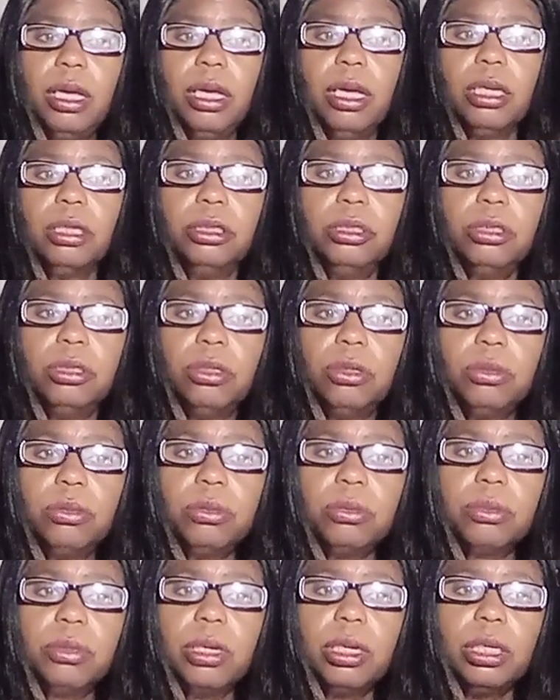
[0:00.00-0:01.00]
you know,
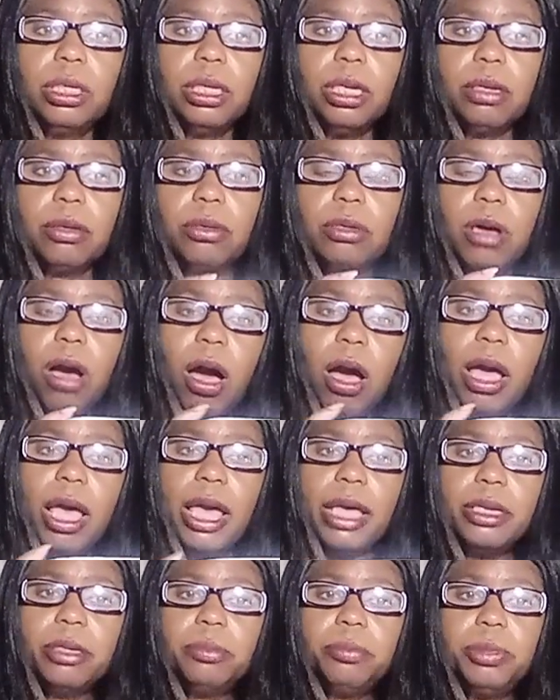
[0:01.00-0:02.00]
God
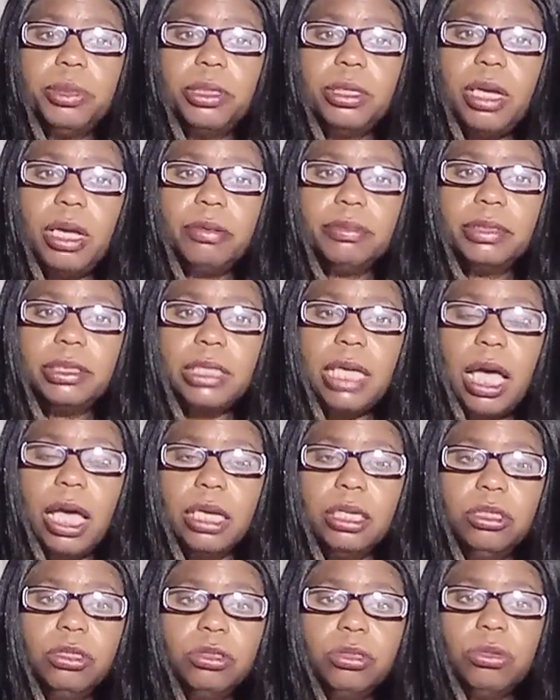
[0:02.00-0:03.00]
hadn't been on our side.
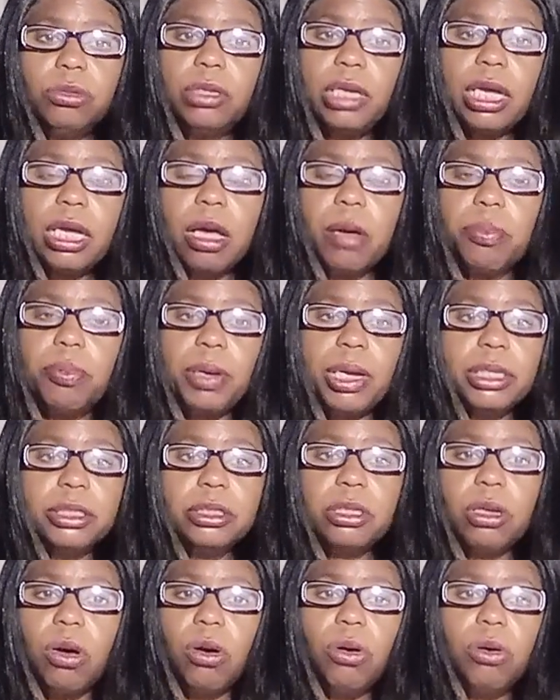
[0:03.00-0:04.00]
They complained the
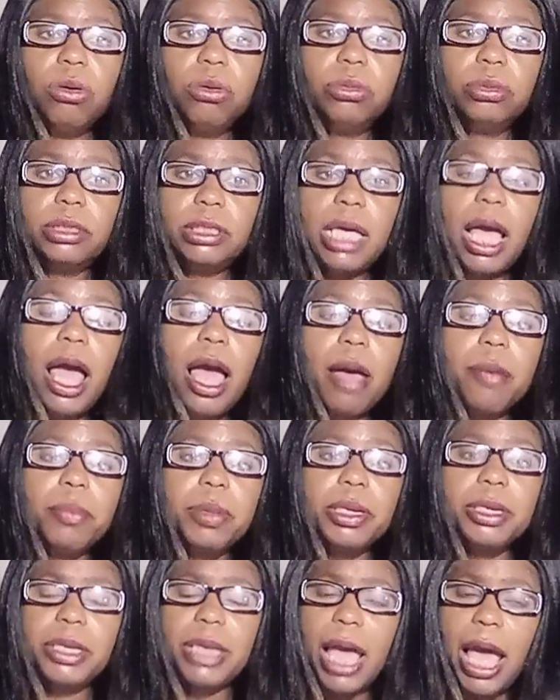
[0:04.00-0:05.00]
whole time, but
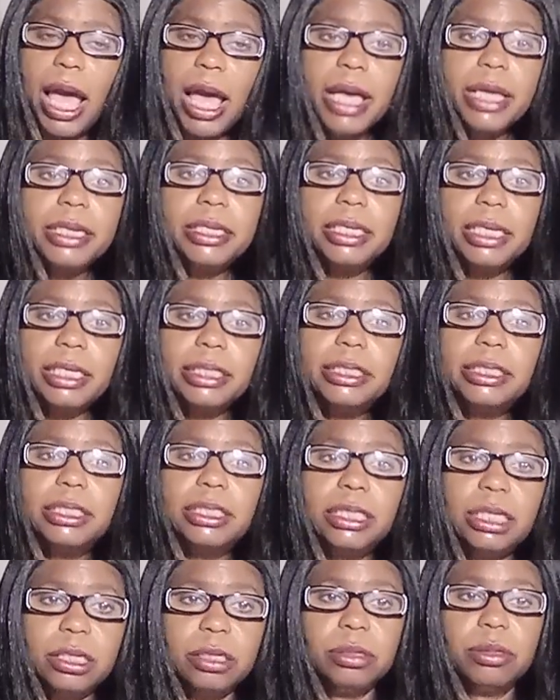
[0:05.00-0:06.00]
now they
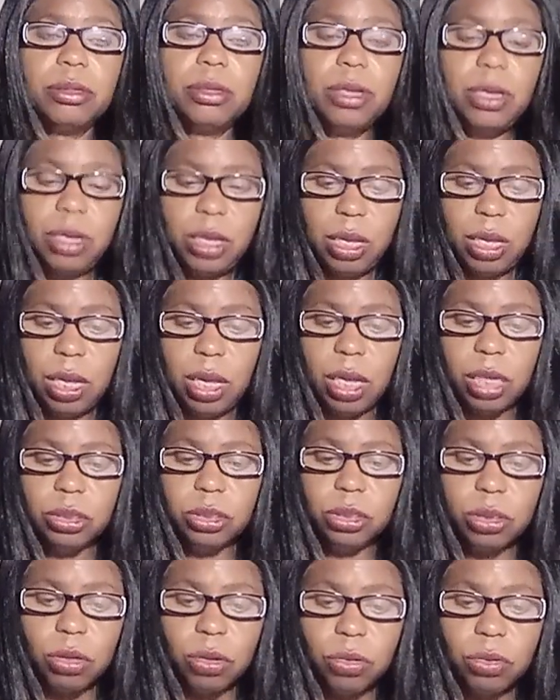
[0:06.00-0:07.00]
see.
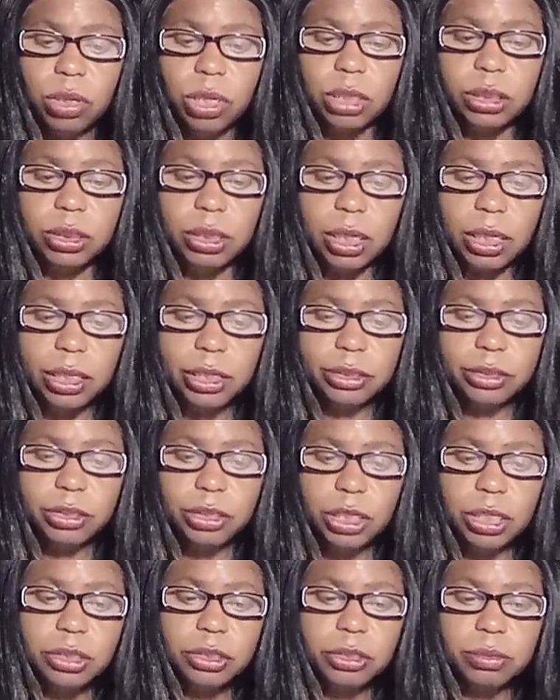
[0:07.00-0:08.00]
The
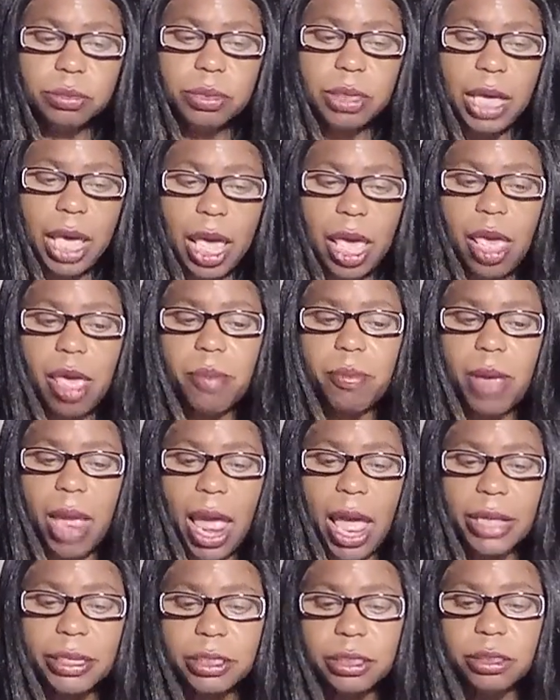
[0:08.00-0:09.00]
Egyptian came
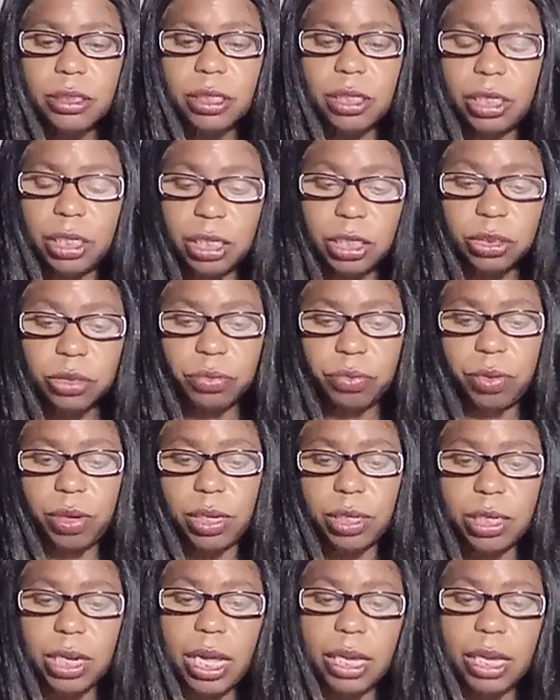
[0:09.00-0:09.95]
after the Israelites,